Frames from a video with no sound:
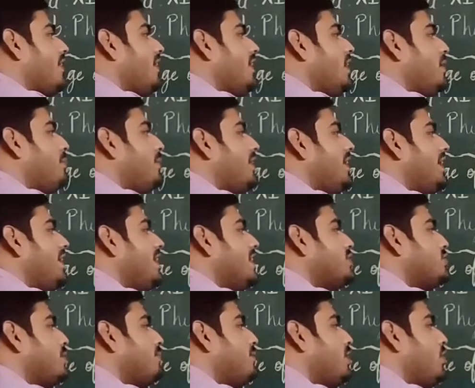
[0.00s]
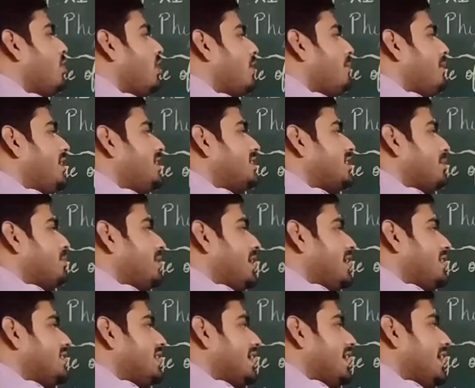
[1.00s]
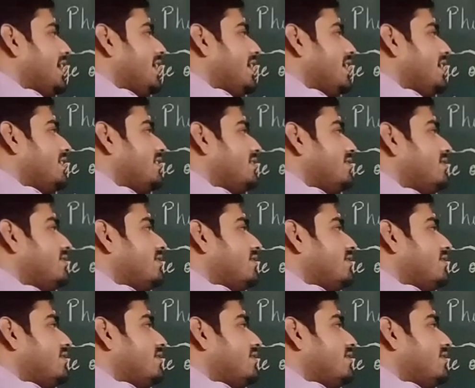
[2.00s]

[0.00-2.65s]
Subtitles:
if radius of the orbit subtends an angle